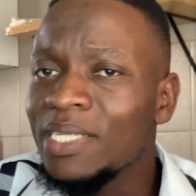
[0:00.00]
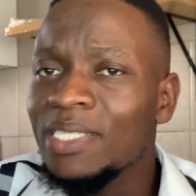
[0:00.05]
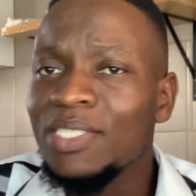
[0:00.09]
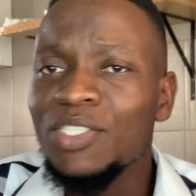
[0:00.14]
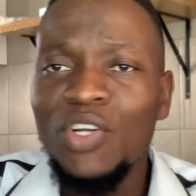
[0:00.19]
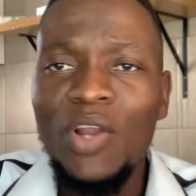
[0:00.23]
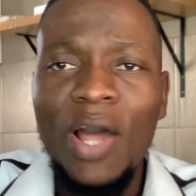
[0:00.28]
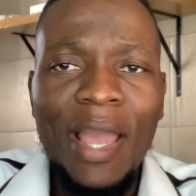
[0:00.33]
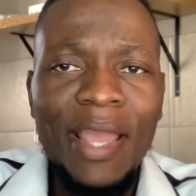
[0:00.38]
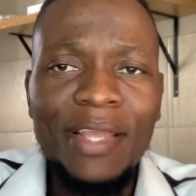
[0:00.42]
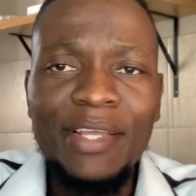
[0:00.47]

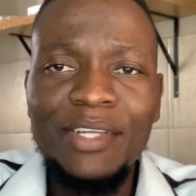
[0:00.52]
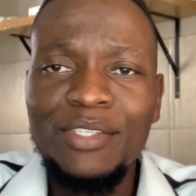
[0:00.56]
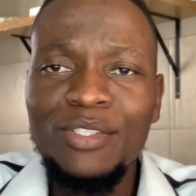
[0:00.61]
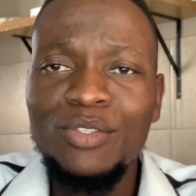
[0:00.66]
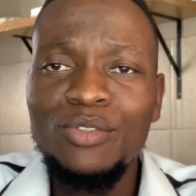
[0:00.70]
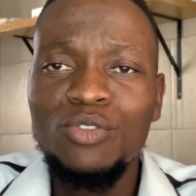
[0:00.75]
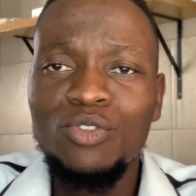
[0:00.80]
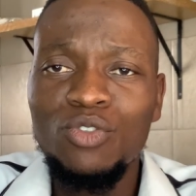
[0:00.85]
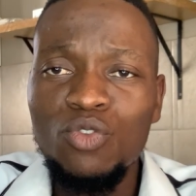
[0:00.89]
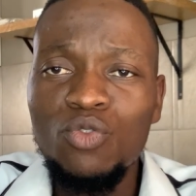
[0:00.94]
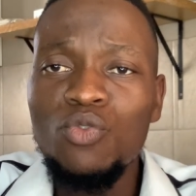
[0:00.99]
trying to
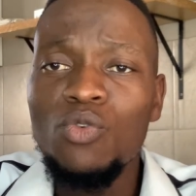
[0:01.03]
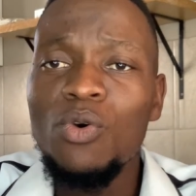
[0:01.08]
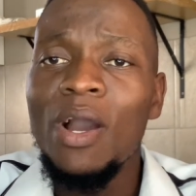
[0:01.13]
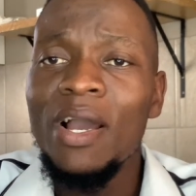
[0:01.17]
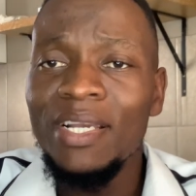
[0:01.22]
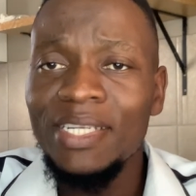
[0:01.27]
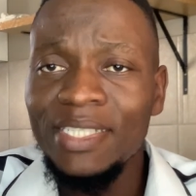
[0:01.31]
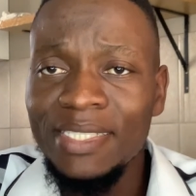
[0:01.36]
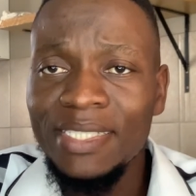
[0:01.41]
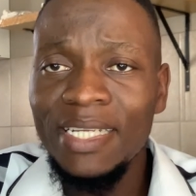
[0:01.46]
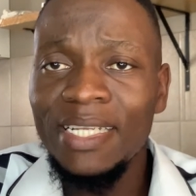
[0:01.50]
do
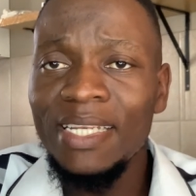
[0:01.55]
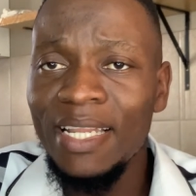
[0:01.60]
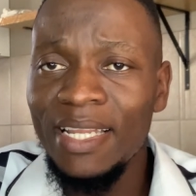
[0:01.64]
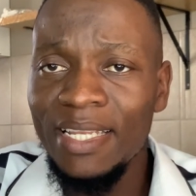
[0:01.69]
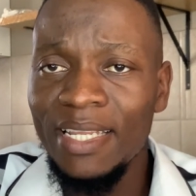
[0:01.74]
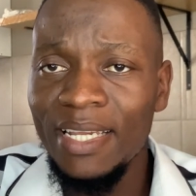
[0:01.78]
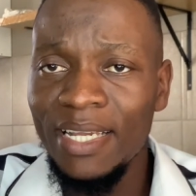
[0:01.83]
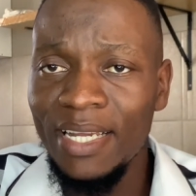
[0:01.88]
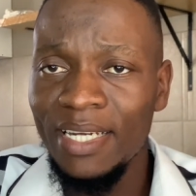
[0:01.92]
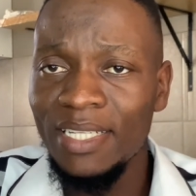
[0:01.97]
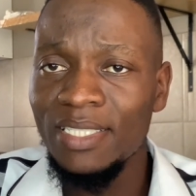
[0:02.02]

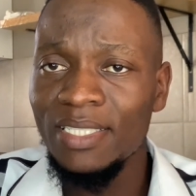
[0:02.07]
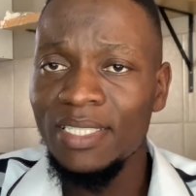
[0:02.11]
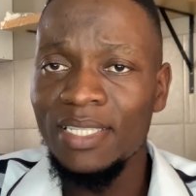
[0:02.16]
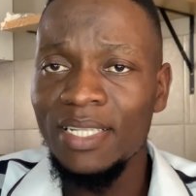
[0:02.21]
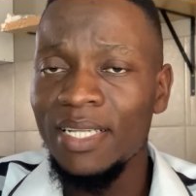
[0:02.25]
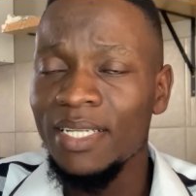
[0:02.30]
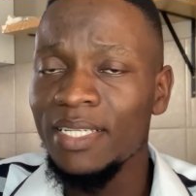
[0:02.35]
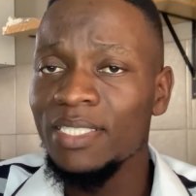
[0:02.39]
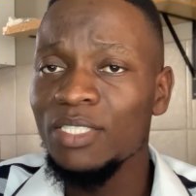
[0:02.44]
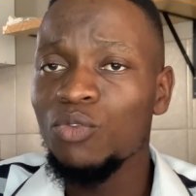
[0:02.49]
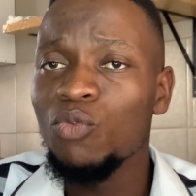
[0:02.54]
shenanigan
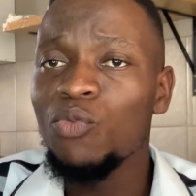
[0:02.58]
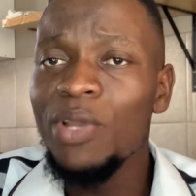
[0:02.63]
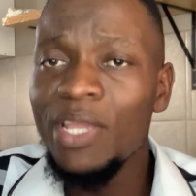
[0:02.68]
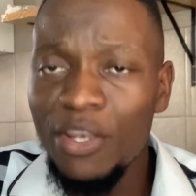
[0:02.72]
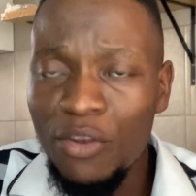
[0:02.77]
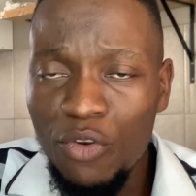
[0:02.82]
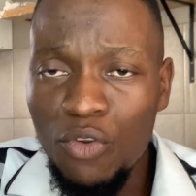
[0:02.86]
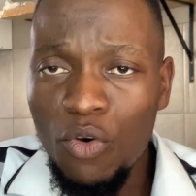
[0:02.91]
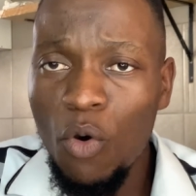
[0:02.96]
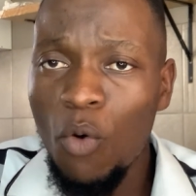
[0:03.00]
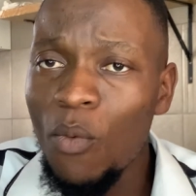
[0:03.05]
things. We
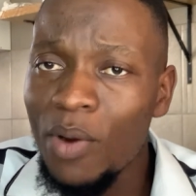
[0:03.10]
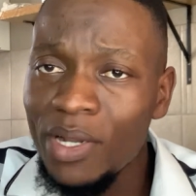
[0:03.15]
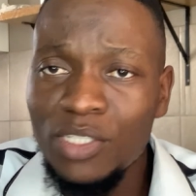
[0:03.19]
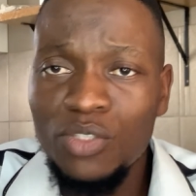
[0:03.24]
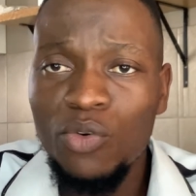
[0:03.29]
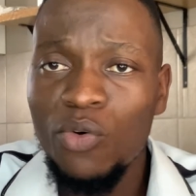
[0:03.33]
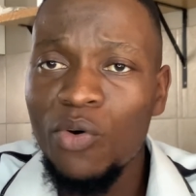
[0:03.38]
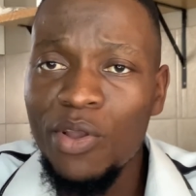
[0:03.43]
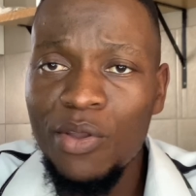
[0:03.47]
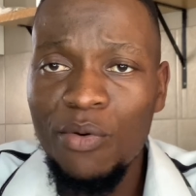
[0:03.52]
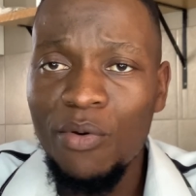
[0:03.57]
know what's
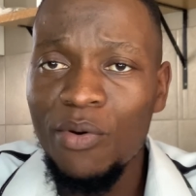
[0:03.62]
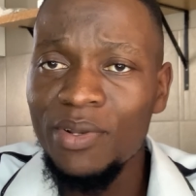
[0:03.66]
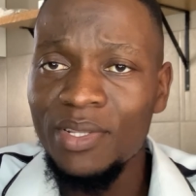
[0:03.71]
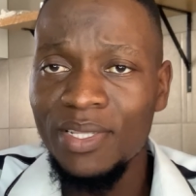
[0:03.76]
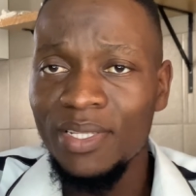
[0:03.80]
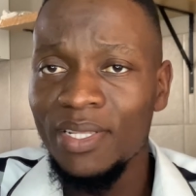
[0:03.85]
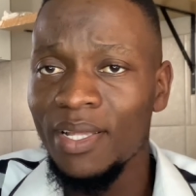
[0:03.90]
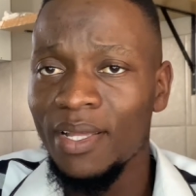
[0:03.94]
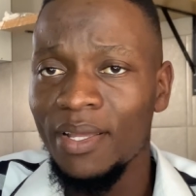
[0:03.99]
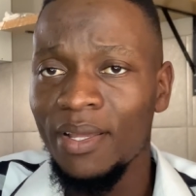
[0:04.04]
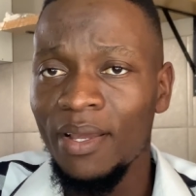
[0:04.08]
going on
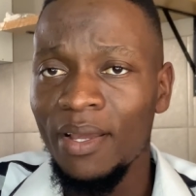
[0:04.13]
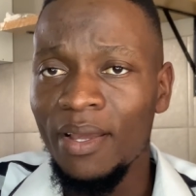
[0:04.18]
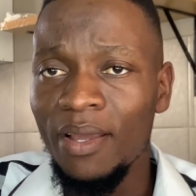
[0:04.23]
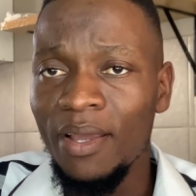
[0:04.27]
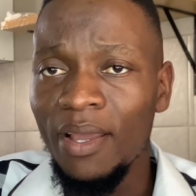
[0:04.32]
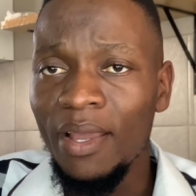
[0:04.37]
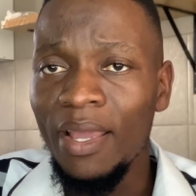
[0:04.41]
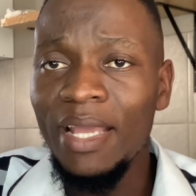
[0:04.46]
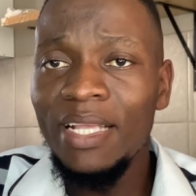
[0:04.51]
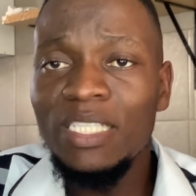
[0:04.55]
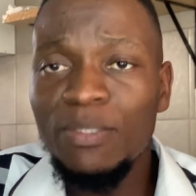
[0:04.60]
there.
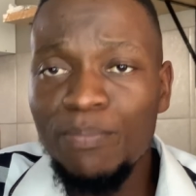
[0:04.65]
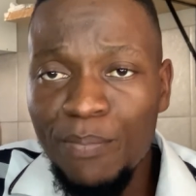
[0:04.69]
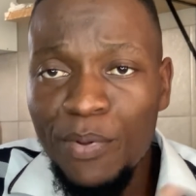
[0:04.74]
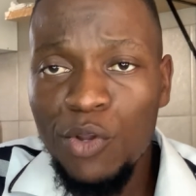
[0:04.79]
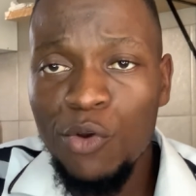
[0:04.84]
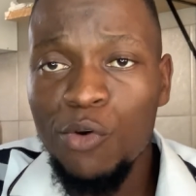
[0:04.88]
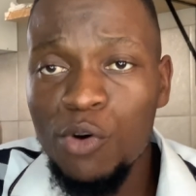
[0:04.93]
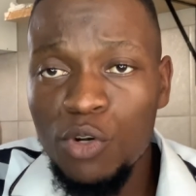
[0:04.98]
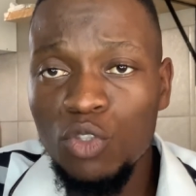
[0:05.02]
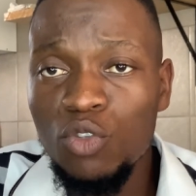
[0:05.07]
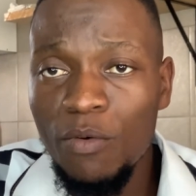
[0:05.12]
It's
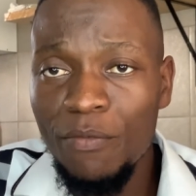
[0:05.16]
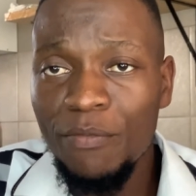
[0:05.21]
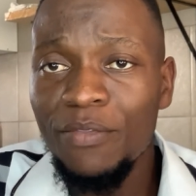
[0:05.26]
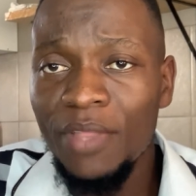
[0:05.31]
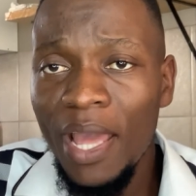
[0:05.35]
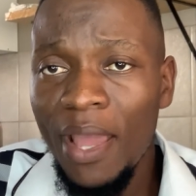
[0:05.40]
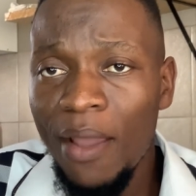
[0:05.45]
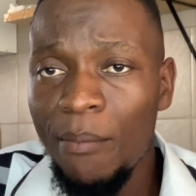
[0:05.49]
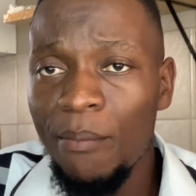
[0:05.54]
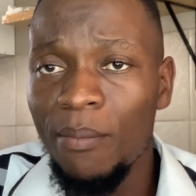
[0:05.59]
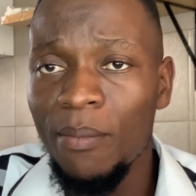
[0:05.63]
because of
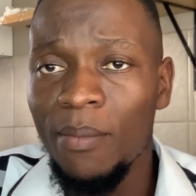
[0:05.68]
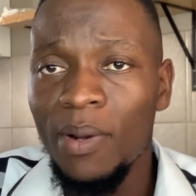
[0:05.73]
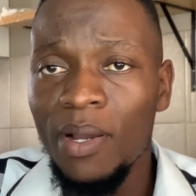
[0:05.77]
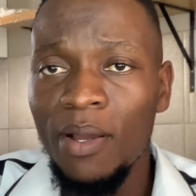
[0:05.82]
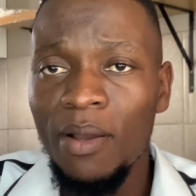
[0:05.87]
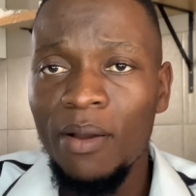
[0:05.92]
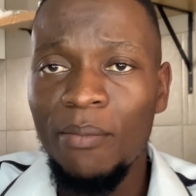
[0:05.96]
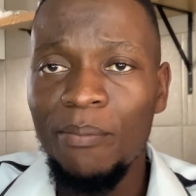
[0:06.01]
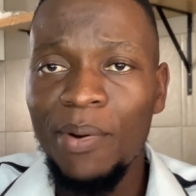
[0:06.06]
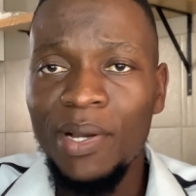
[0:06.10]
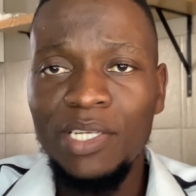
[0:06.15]
them.
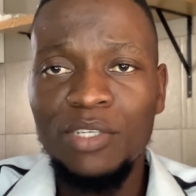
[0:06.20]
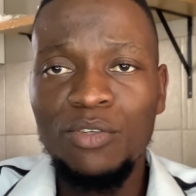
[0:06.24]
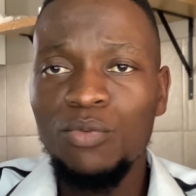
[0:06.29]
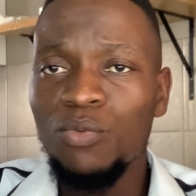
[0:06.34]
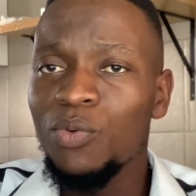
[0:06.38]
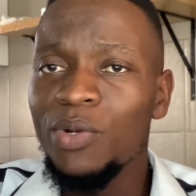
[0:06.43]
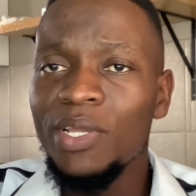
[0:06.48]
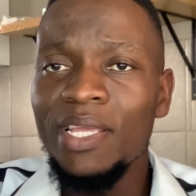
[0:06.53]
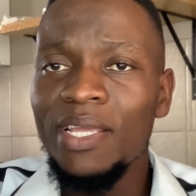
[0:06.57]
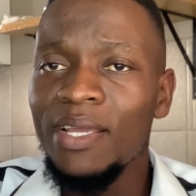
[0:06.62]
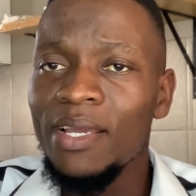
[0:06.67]
But
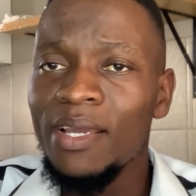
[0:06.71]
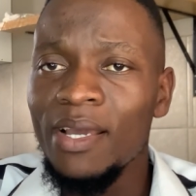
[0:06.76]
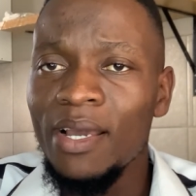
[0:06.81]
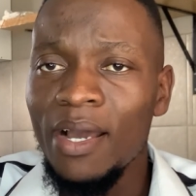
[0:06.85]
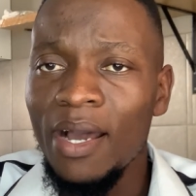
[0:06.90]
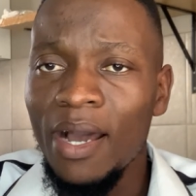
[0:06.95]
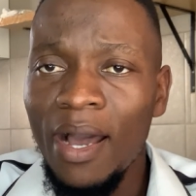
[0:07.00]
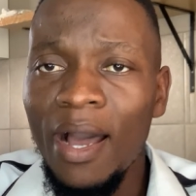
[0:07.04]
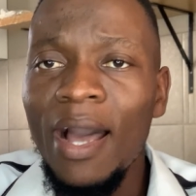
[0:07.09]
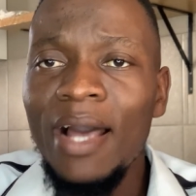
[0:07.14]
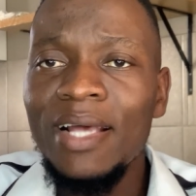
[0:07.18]
we
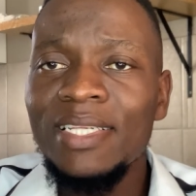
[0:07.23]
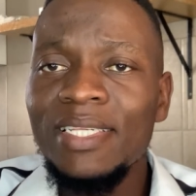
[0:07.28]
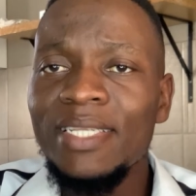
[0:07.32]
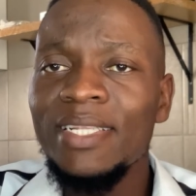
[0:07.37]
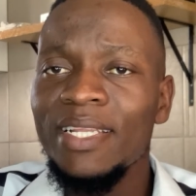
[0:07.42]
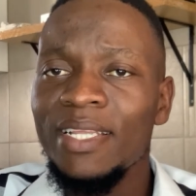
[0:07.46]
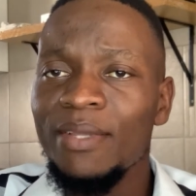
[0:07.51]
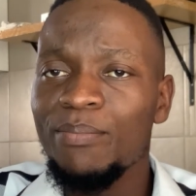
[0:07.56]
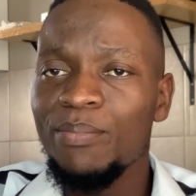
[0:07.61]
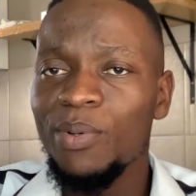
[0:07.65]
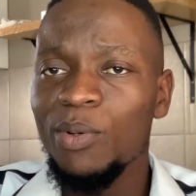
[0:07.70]
are
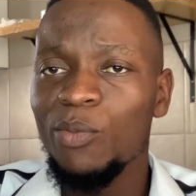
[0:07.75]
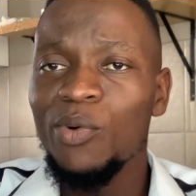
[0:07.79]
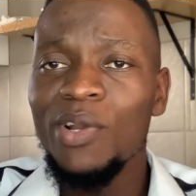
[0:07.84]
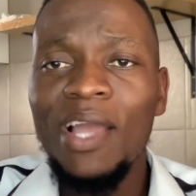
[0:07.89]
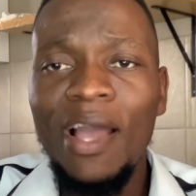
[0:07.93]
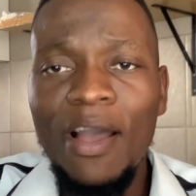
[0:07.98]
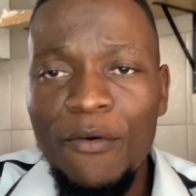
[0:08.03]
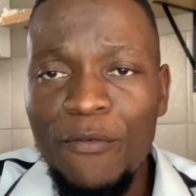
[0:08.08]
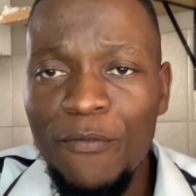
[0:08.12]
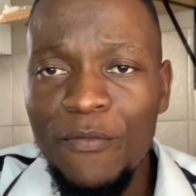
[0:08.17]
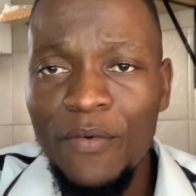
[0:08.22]
asleep. We
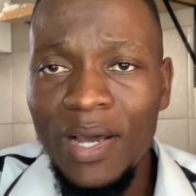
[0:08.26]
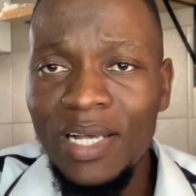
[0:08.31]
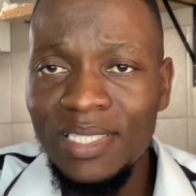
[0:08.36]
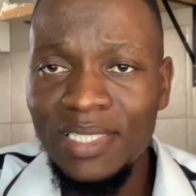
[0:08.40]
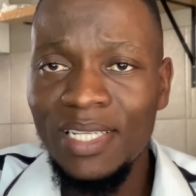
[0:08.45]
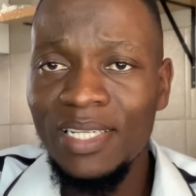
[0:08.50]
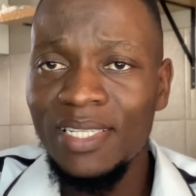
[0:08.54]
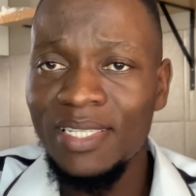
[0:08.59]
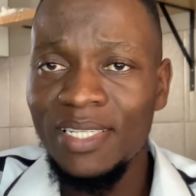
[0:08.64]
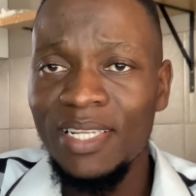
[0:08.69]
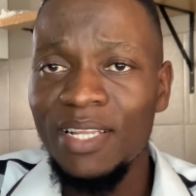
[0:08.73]
are fast
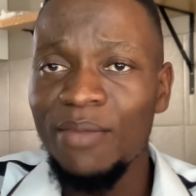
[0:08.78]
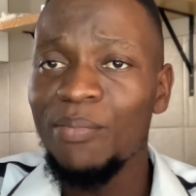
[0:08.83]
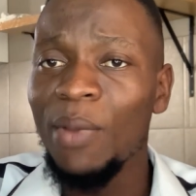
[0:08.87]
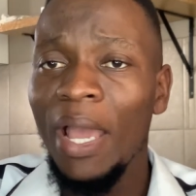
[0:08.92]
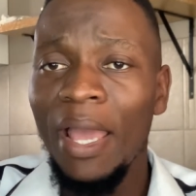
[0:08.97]
asleep,